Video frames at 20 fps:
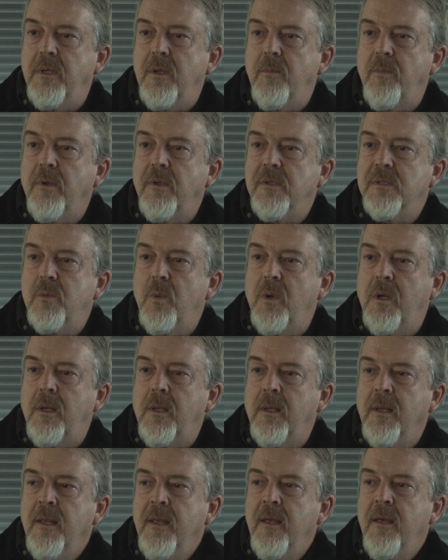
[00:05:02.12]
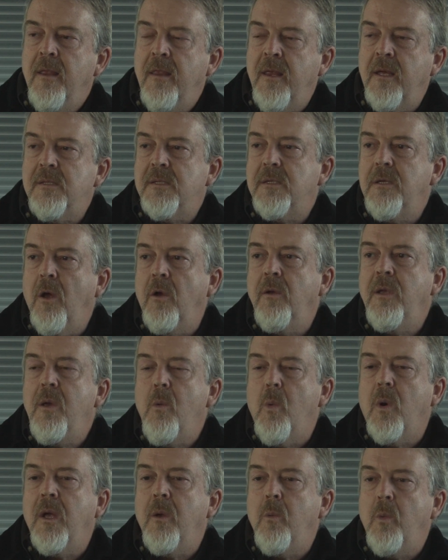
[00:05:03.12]
people as well. That's the only
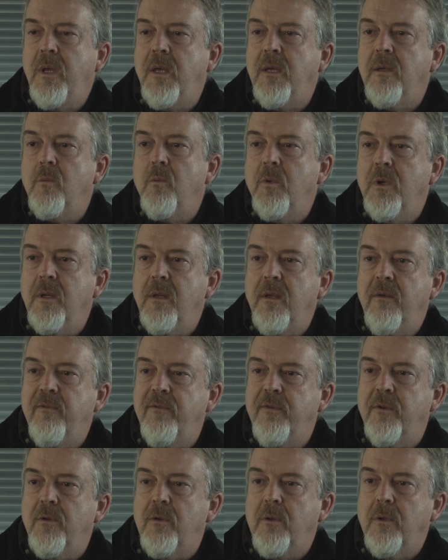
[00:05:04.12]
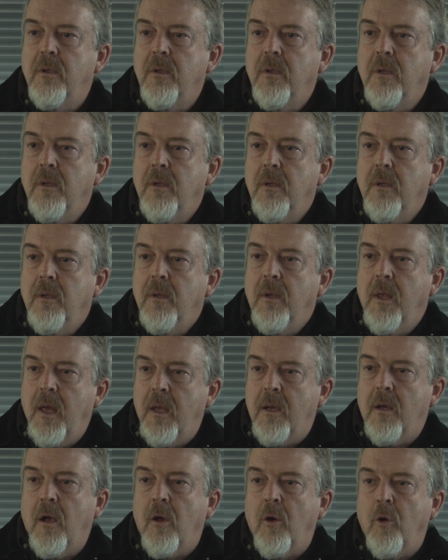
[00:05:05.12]
way we can really feel
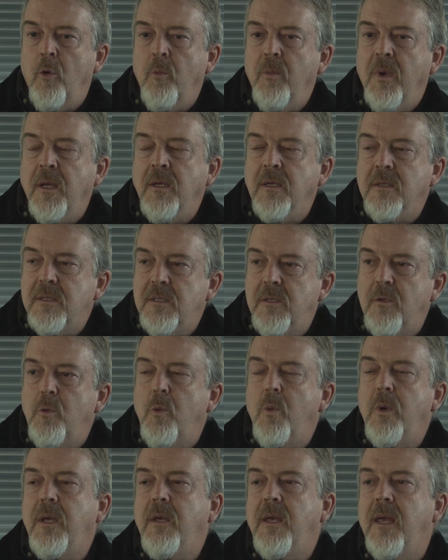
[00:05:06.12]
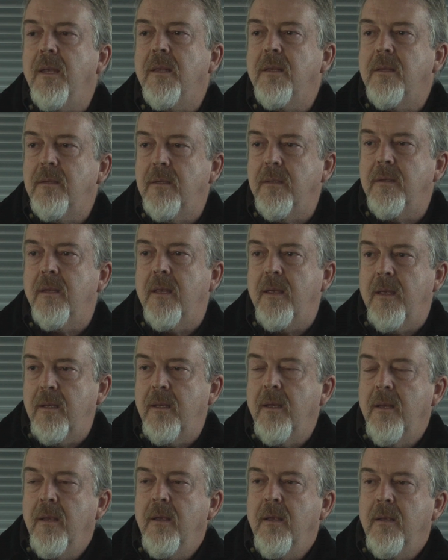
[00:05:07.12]
at home, and until we get to that
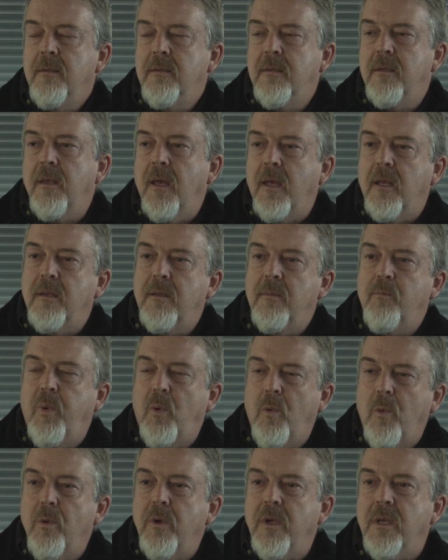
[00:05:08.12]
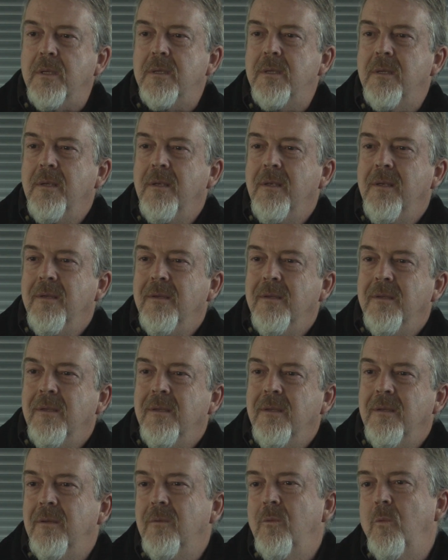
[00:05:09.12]
point,
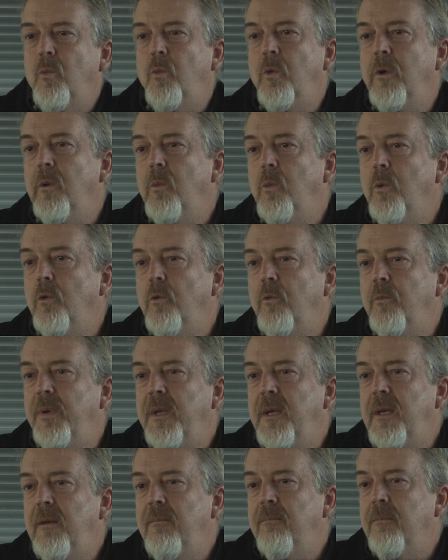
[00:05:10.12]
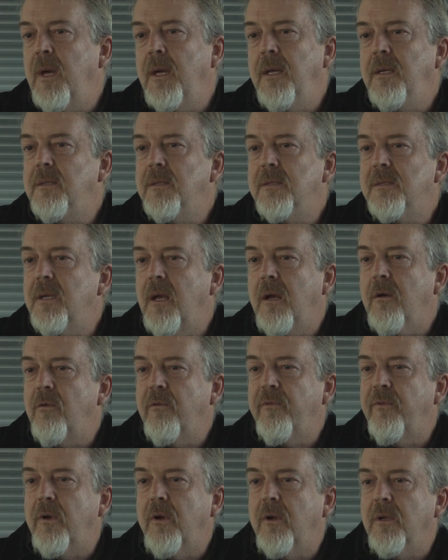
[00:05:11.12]
we will be made to
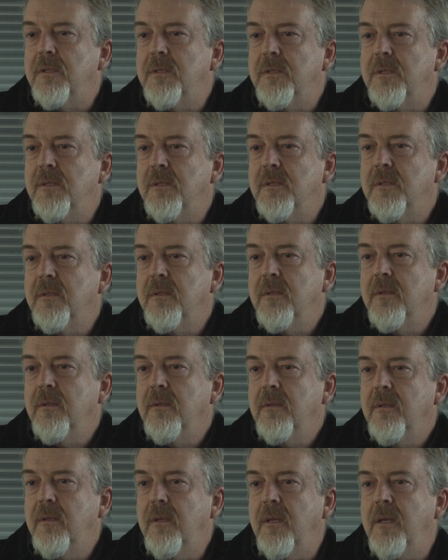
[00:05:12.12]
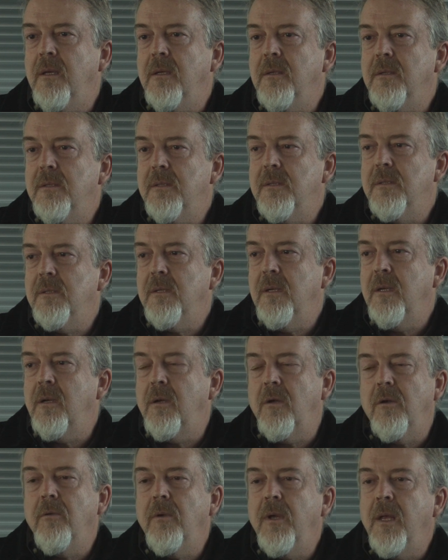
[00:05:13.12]
sacrifice things,
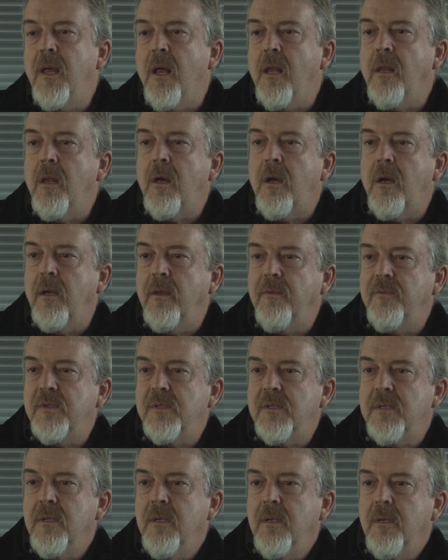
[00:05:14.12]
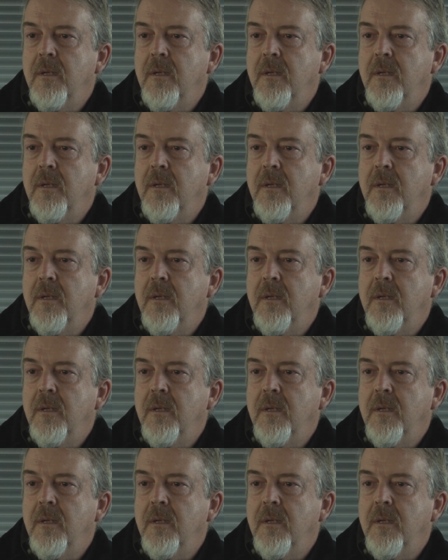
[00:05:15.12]
including our lives,